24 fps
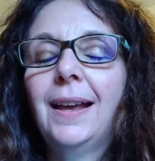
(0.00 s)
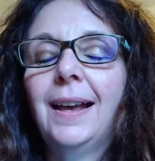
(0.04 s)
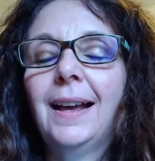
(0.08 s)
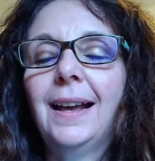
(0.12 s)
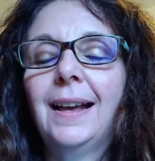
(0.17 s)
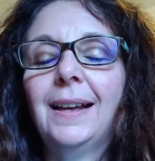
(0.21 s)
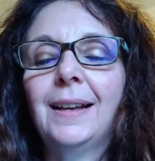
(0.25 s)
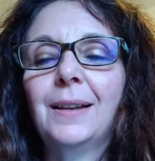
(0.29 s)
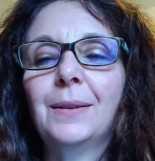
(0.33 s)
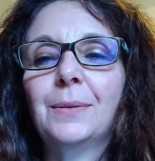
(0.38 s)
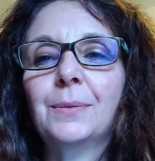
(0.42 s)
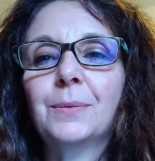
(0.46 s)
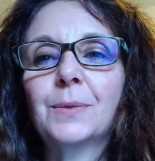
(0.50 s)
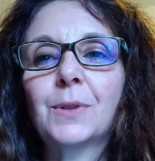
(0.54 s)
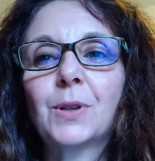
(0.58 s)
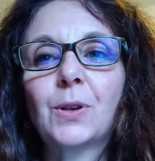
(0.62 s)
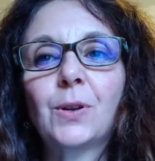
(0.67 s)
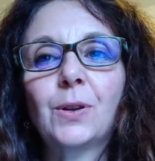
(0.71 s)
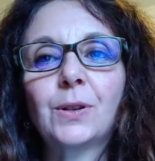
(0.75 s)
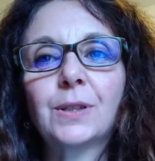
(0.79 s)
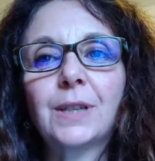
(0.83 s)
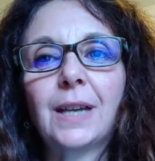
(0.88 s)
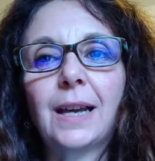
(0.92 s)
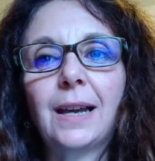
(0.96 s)
It's
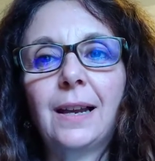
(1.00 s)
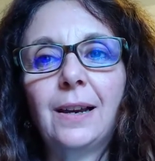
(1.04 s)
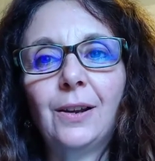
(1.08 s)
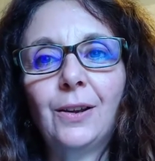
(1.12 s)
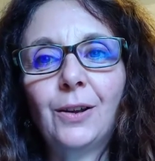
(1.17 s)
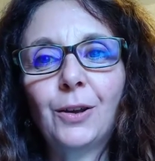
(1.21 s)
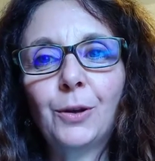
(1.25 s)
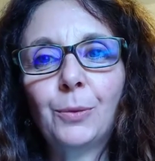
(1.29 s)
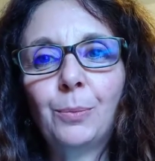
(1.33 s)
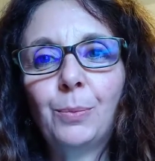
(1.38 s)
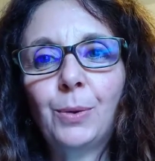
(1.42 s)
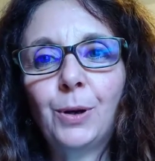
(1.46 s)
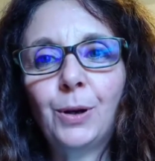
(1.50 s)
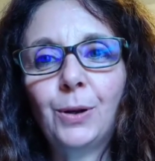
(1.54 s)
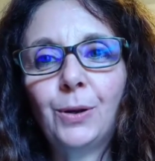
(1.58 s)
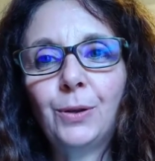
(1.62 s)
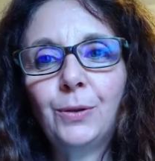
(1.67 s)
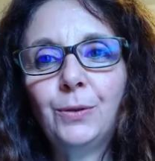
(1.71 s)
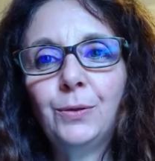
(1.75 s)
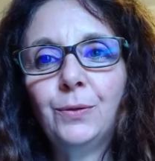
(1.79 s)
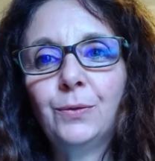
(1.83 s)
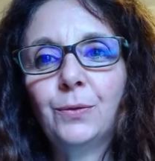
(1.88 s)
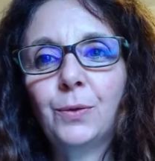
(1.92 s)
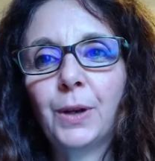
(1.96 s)
called bleue
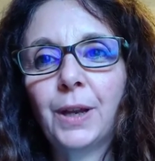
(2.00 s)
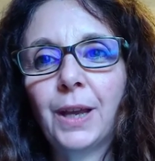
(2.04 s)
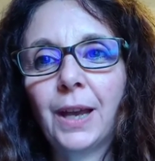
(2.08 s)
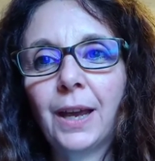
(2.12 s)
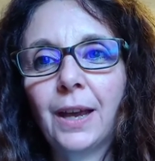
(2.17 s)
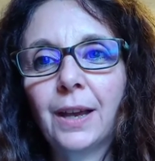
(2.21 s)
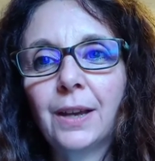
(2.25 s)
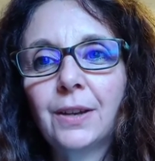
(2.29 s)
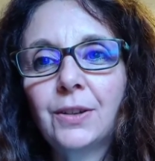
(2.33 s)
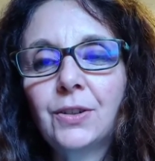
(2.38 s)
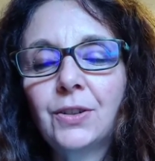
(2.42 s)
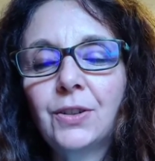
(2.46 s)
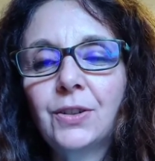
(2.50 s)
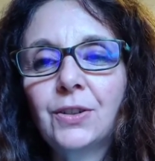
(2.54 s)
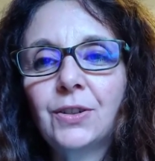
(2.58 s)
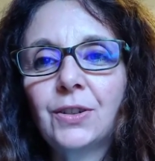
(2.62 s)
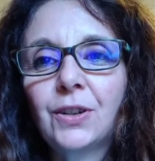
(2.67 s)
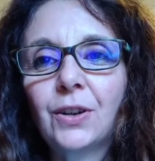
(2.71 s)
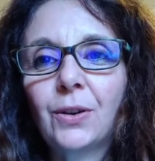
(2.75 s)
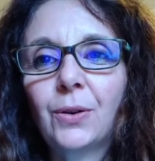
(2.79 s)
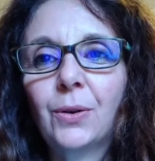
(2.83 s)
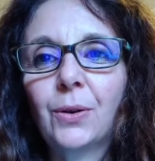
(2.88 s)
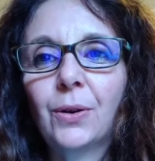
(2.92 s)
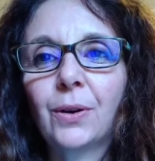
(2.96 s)
du voyage,
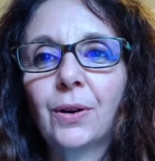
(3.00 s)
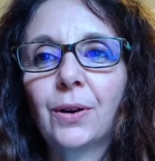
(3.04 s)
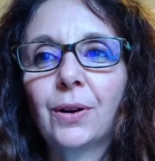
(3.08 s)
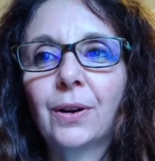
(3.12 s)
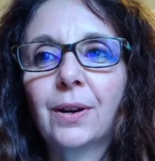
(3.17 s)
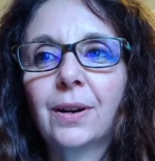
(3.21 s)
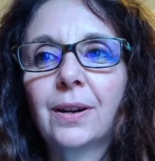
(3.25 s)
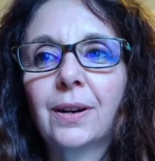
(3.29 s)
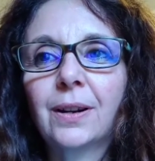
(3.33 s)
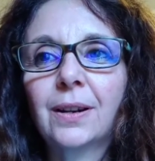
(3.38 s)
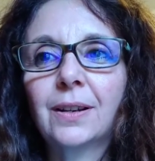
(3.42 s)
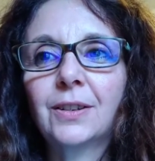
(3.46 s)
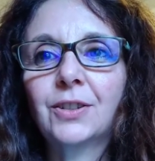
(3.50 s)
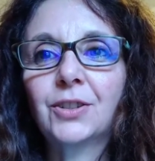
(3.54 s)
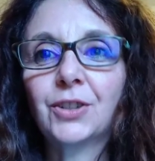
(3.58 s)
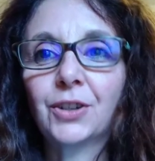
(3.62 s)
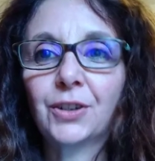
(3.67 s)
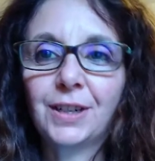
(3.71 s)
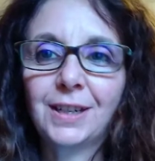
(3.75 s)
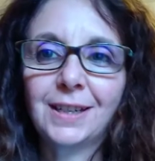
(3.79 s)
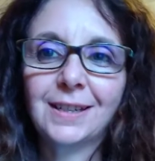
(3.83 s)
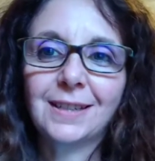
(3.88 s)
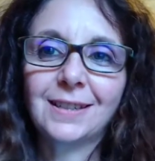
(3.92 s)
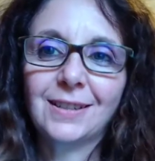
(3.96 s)
or
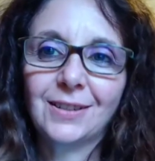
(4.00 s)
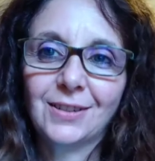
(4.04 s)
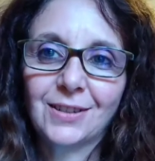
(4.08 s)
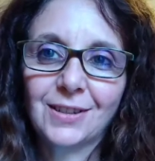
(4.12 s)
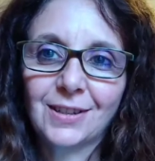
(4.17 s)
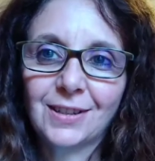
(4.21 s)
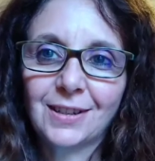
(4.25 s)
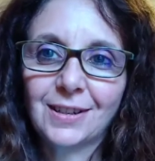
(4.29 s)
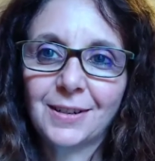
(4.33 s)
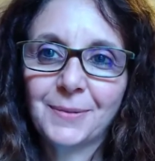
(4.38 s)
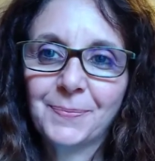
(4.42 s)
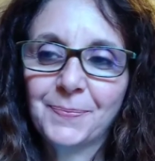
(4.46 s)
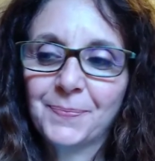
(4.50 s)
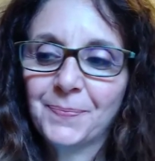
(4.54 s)
Journey at Dusk.